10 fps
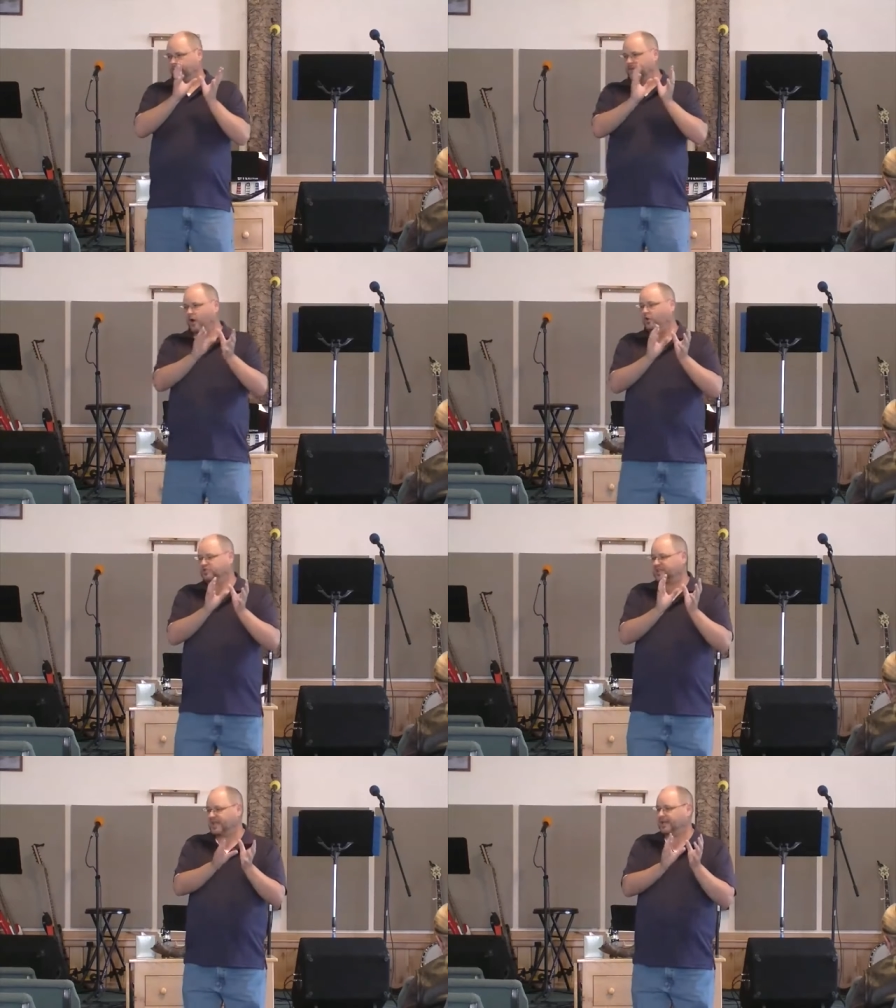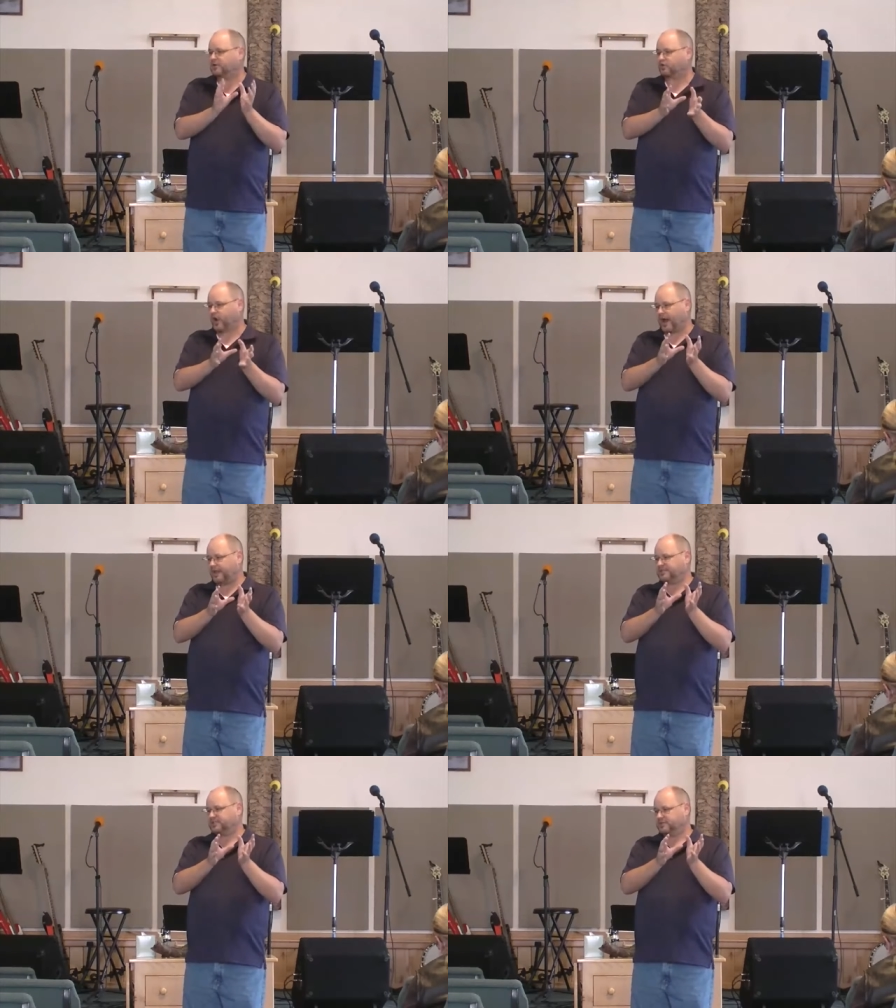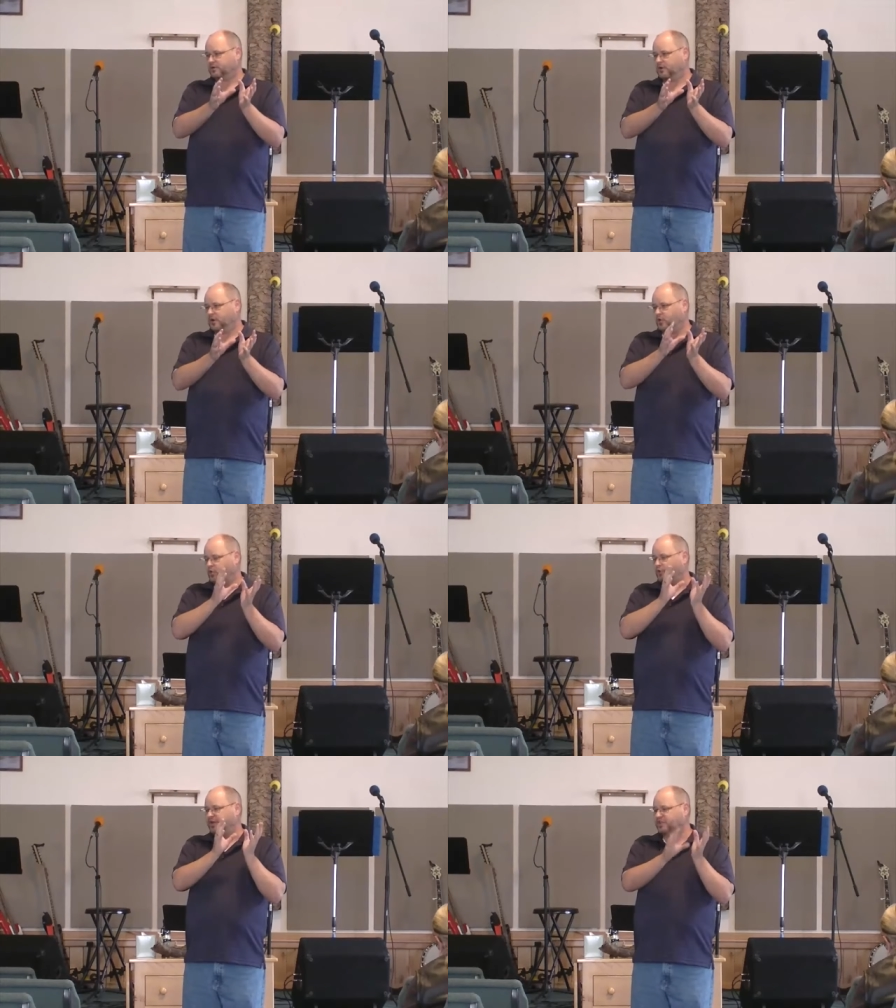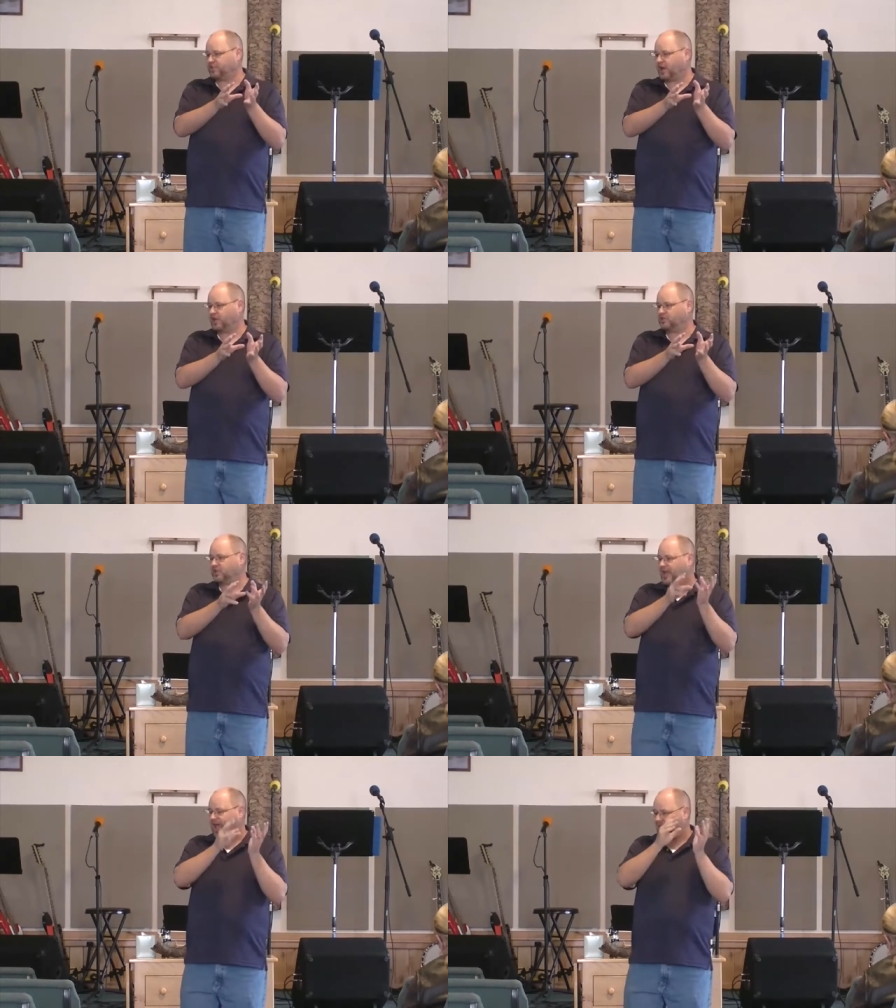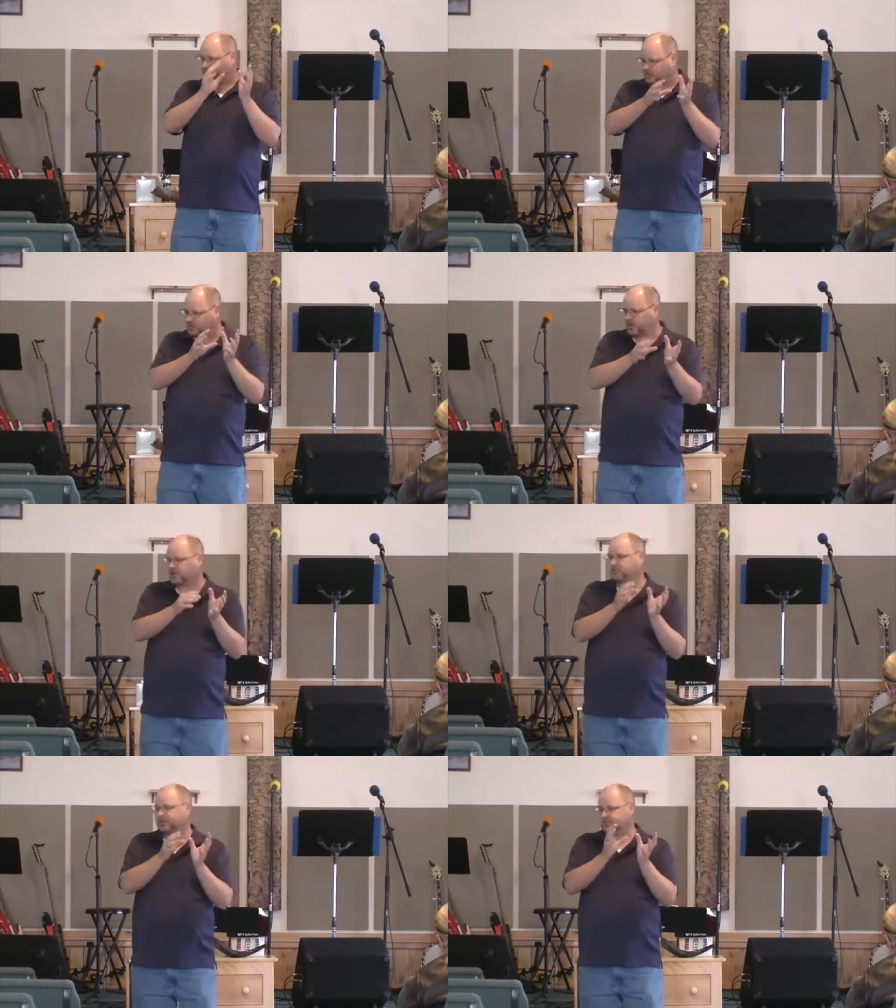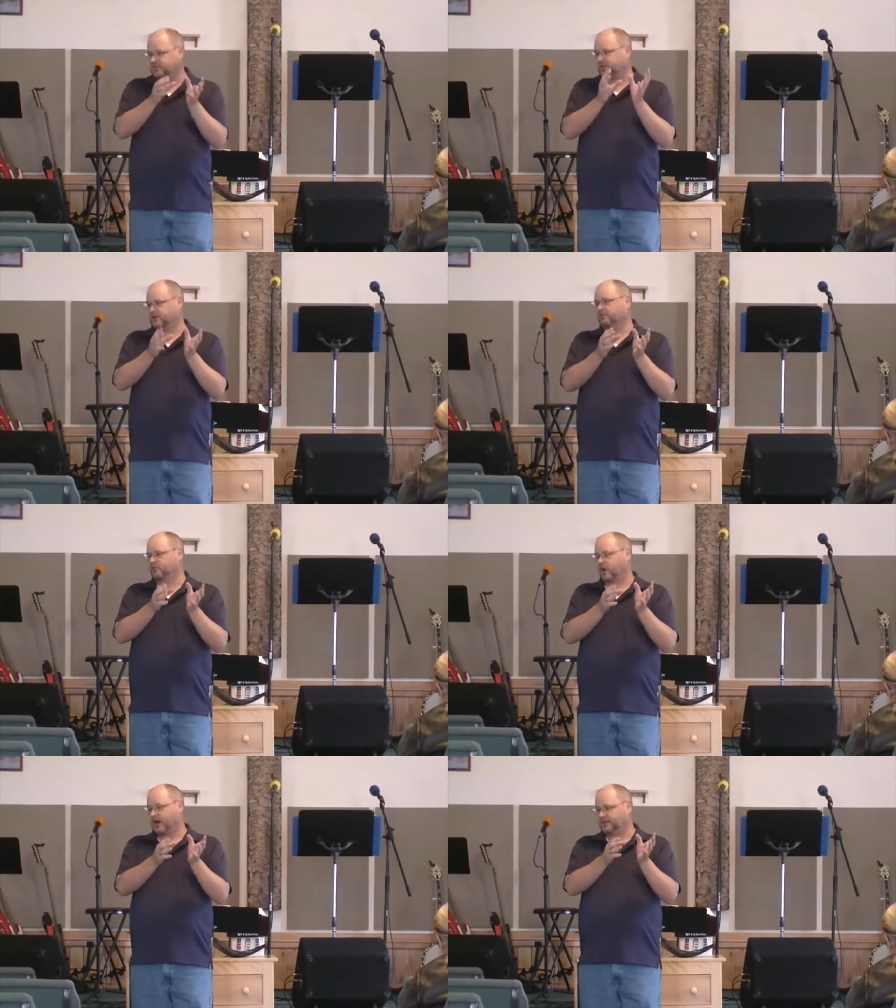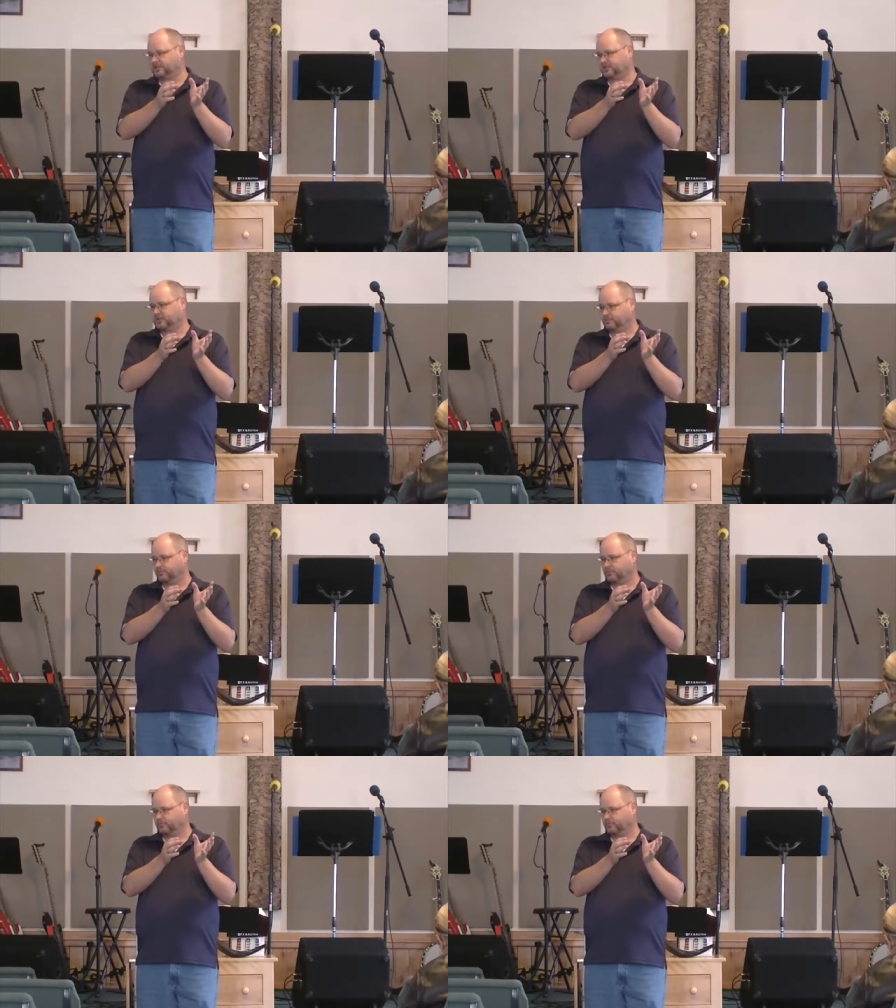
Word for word: Those in Christ will be judged at the judgment seat of Christ.